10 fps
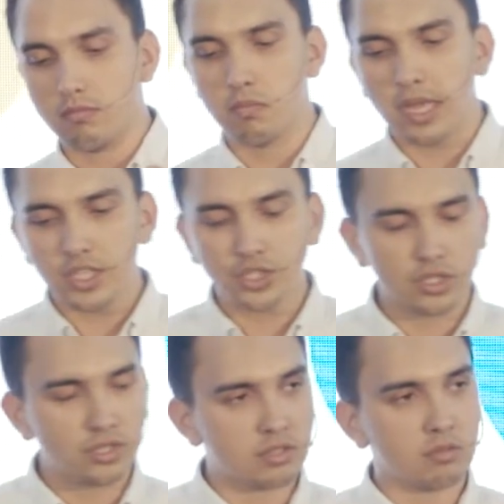
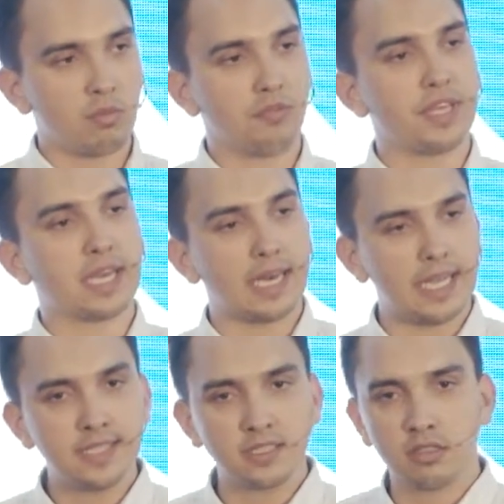managers, with the
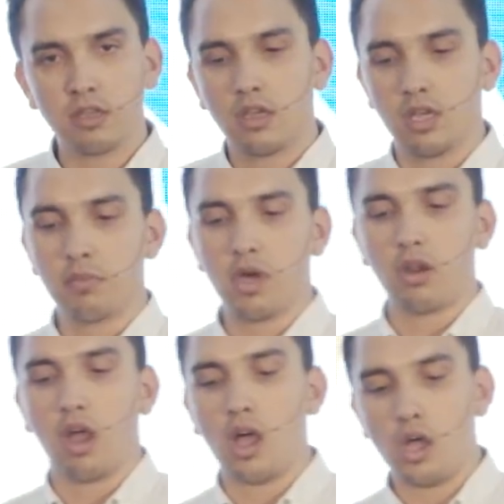colleagues
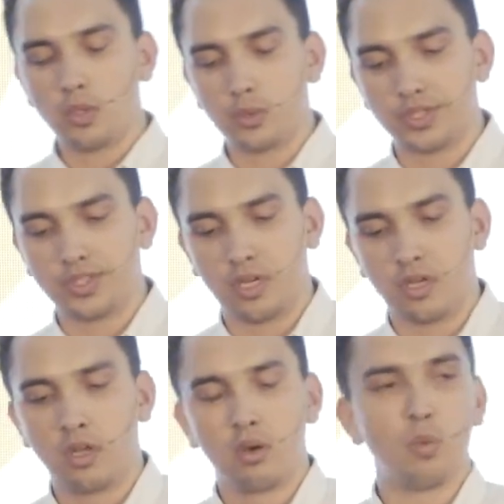about how it was
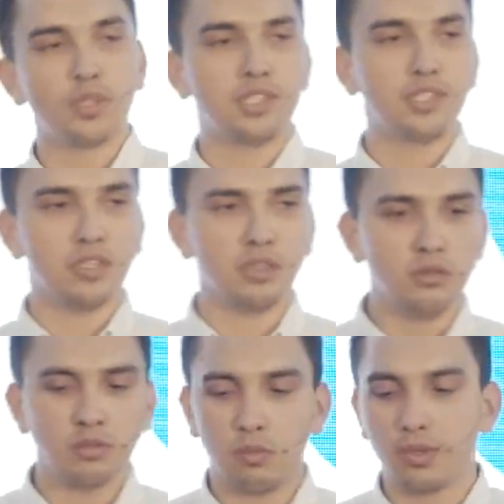done. Was it done
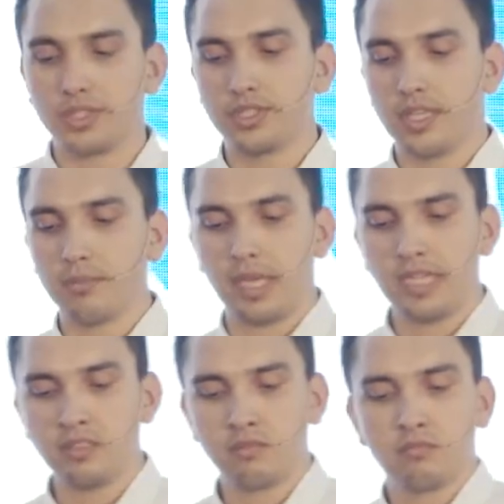good? Was it done
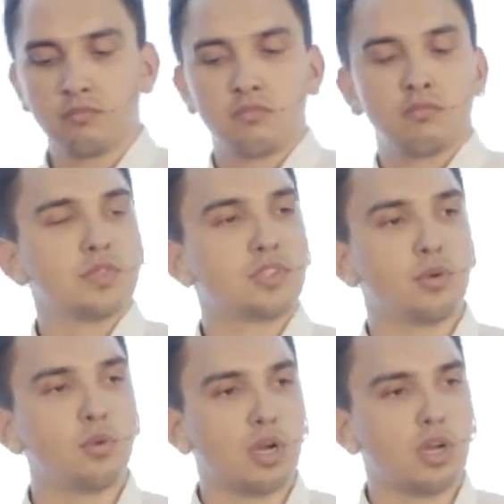bad?
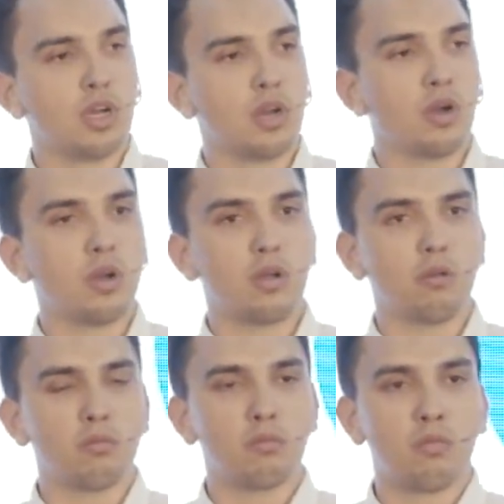So,
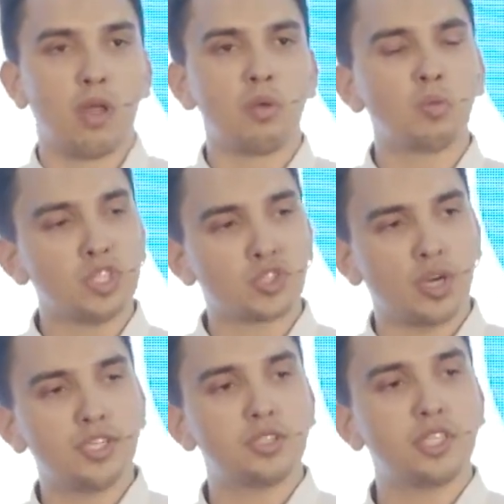and we
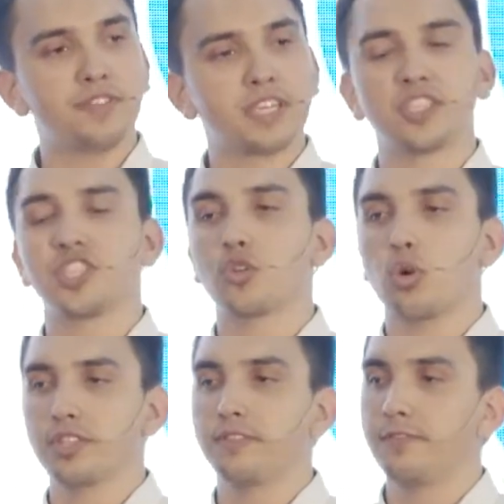try to give the
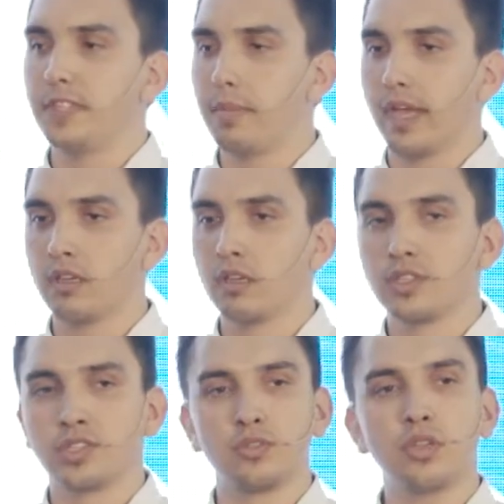constructive feedback.
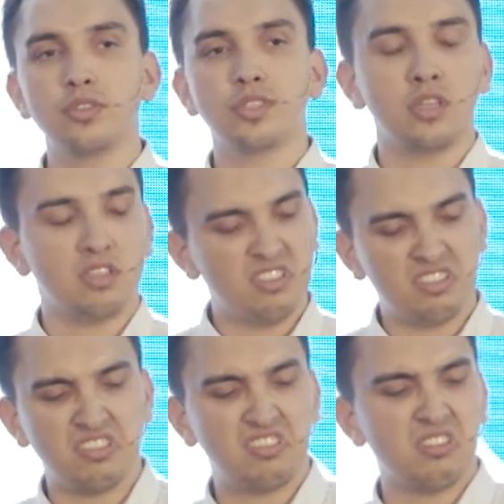So not to say,
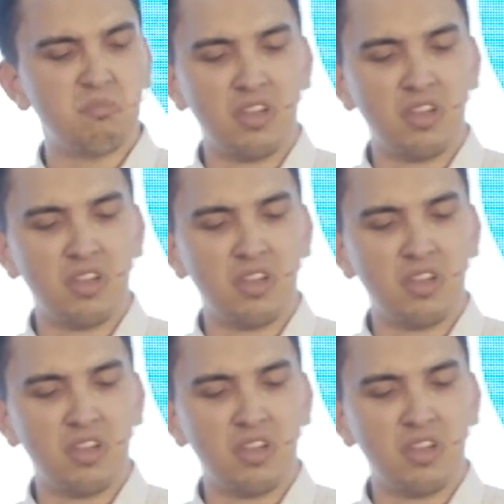this is done